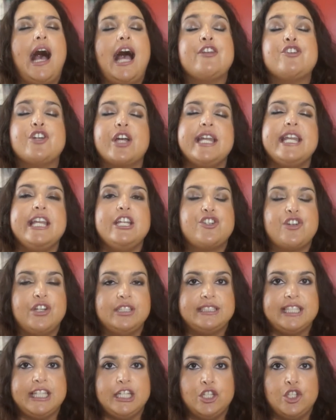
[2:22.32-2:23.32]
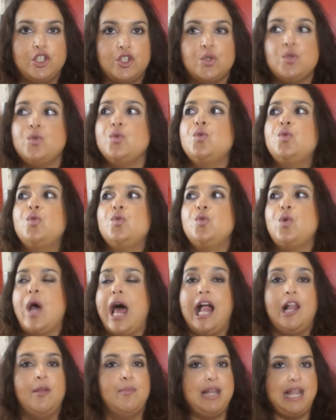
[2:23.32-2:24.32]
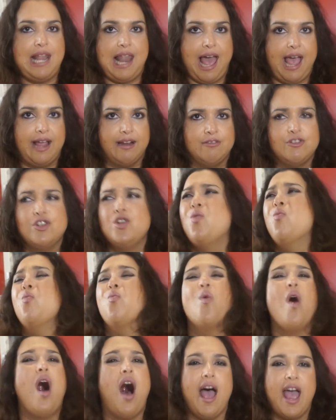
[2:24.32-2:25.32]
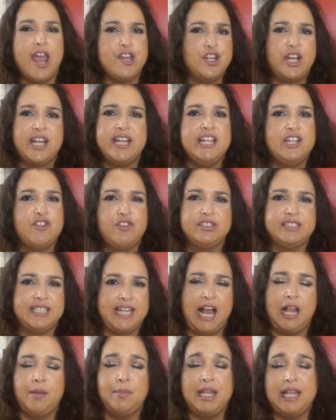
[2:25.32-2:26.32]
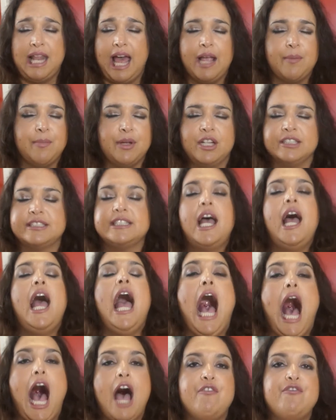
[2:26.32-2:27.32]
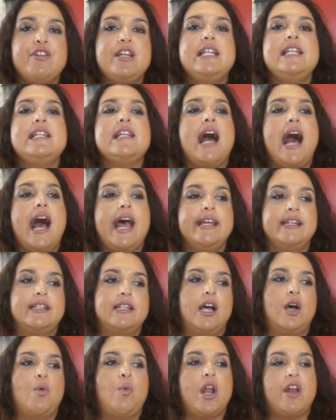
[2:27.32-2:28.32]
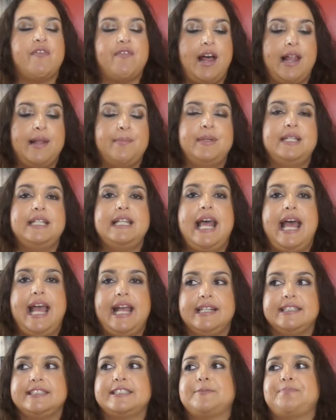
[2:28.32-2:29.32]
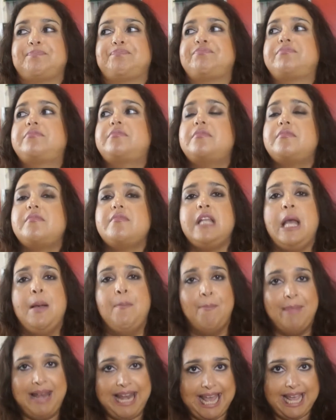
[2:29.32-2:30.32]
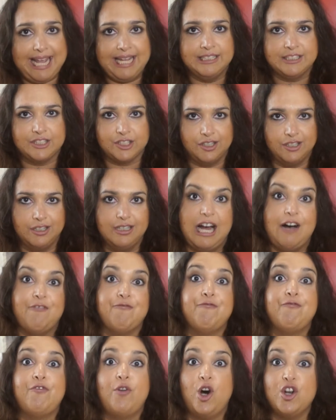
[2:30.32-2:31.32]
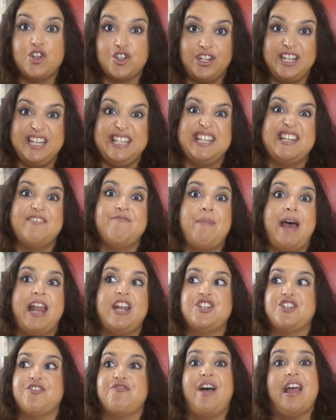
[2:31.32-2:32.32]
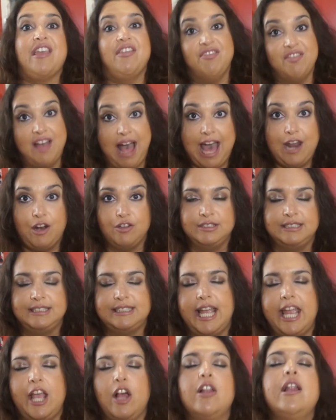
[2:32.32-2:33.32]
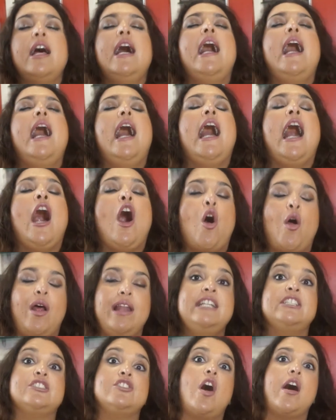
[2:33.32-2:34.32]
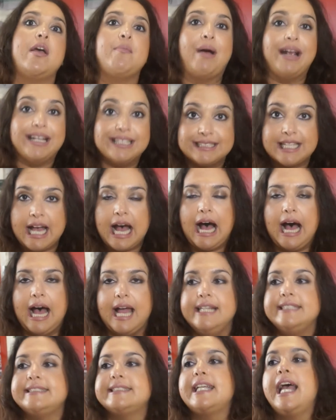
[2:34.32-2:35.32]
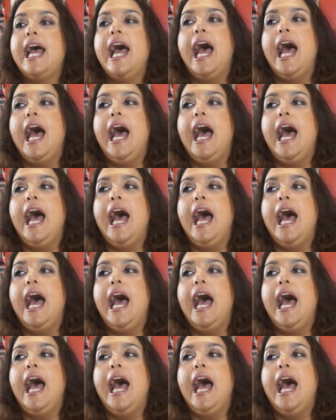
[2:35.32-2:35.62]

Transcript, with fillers: I took an interest into Helmut Lang. I don't know why, I took an interest in Helmut Lang because I really like uh, one of Helmut Lang's blazer. Unfortunately, didn't manage to find that on sale, or at least not in my size.